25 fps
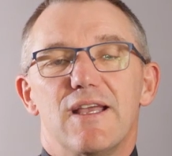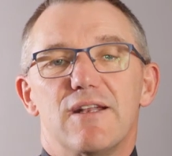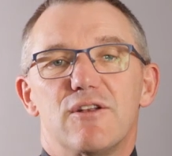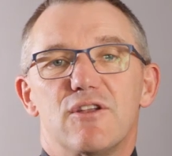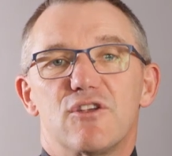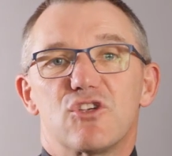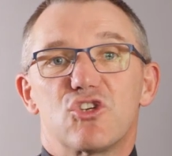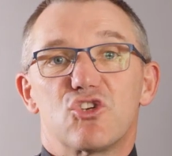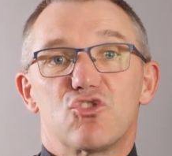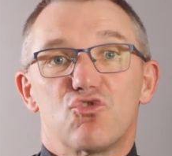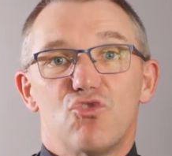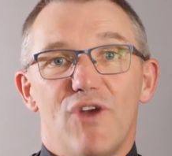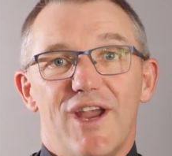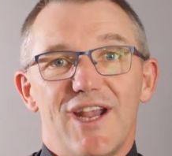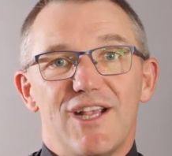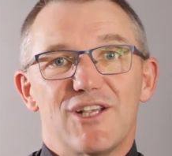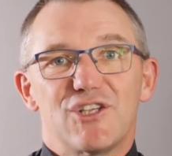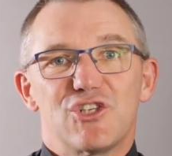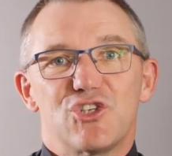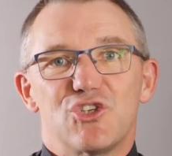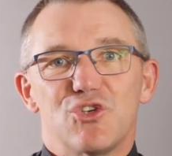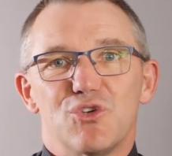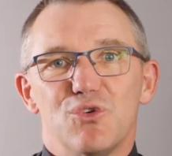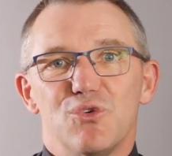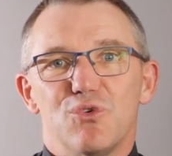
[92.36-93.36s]

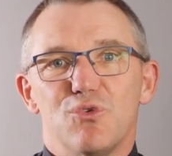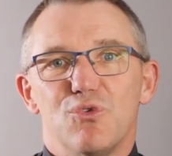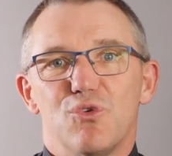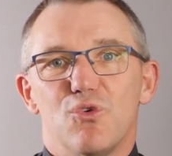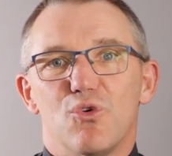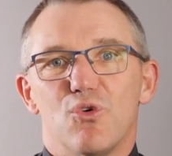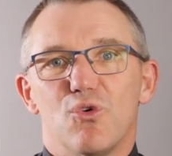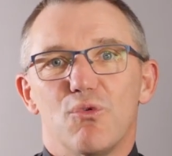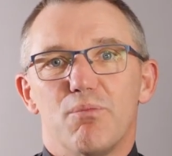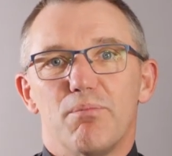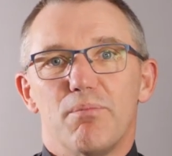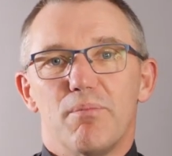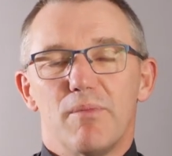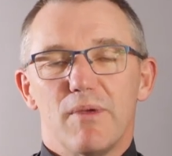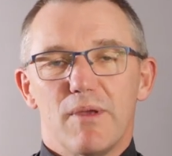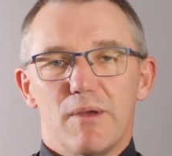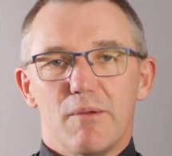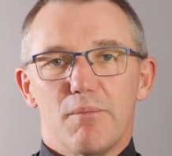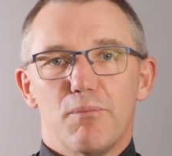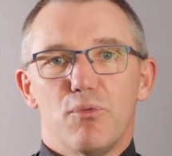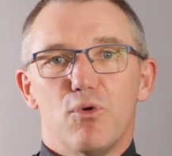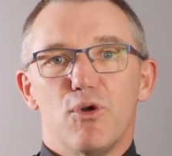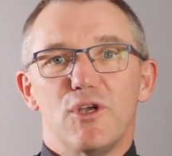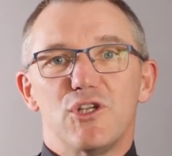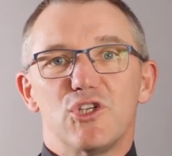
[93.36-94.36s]
distracts you or
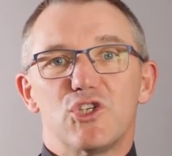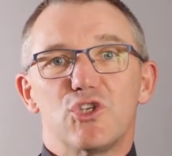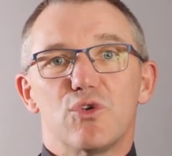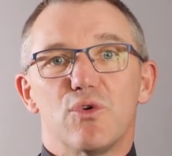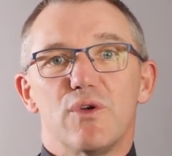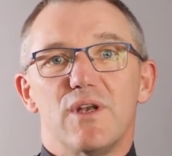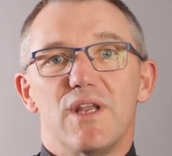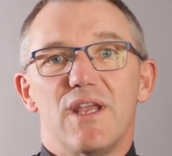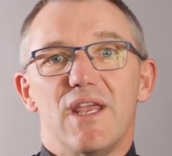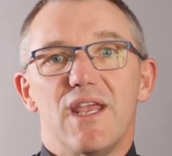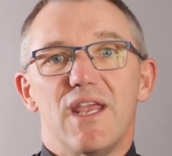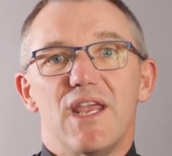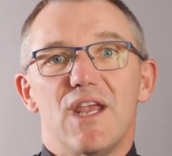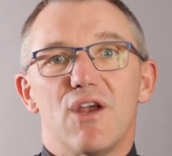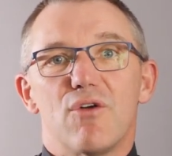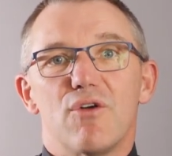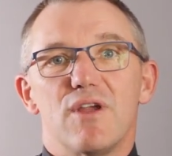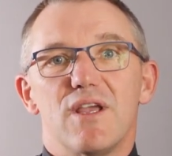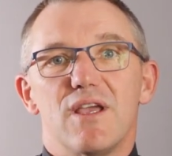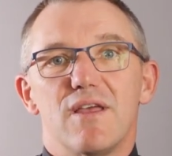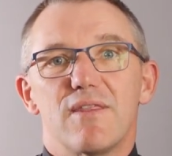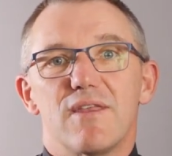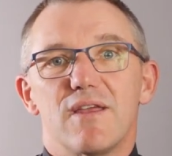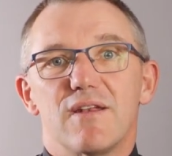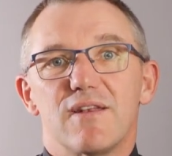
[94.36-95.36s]
points you in an
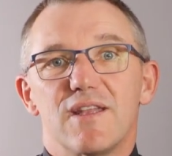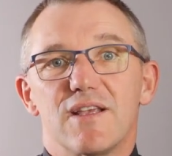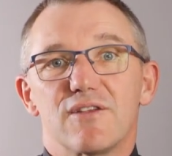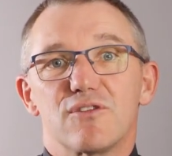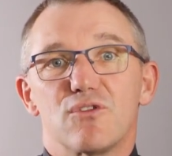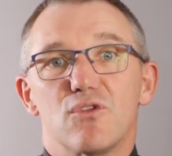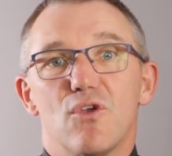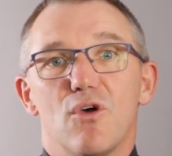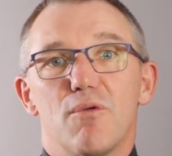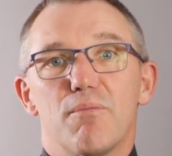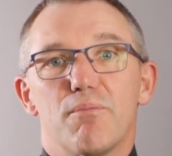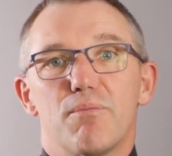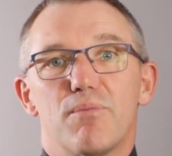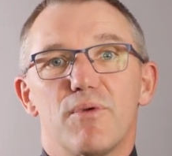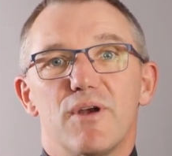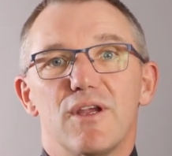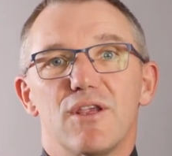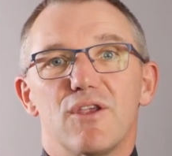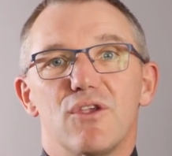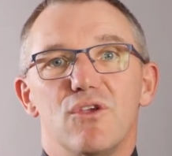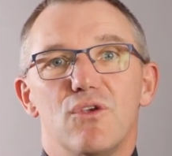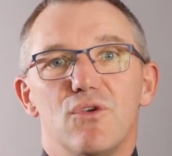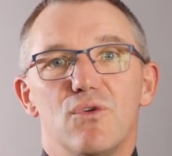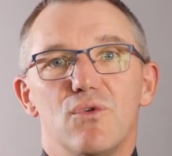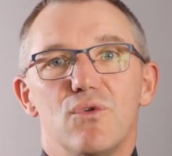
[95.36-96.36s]
area that does not
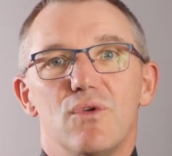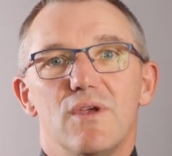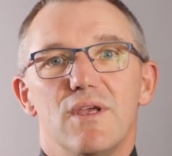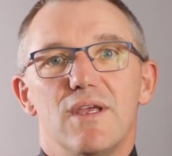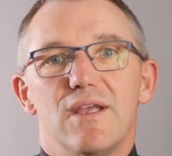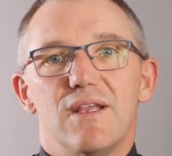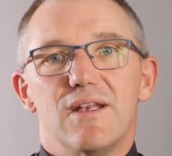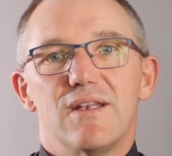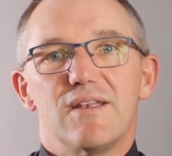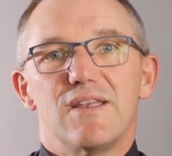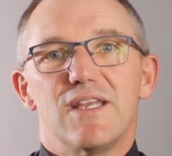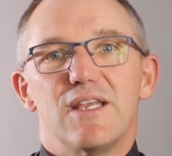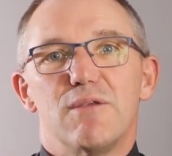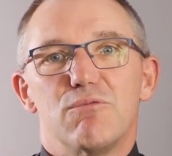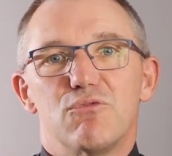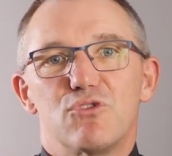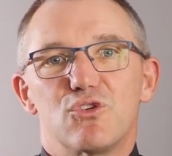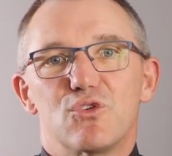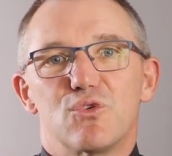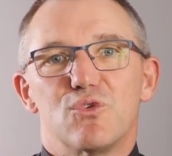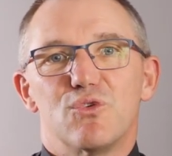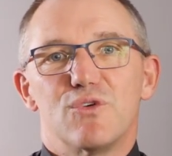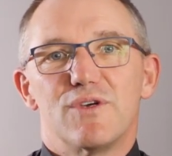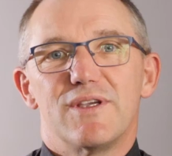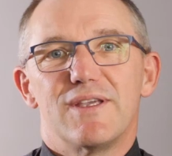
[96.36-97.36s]
bring you deep
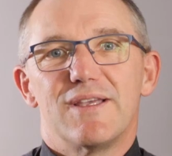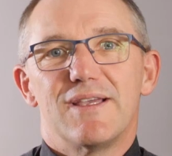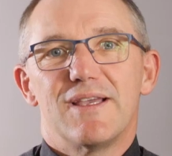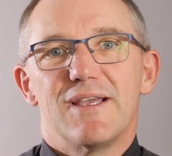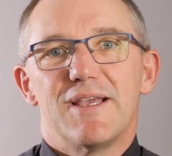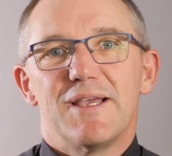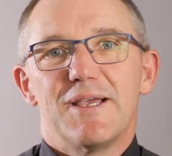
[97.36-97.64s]
joy.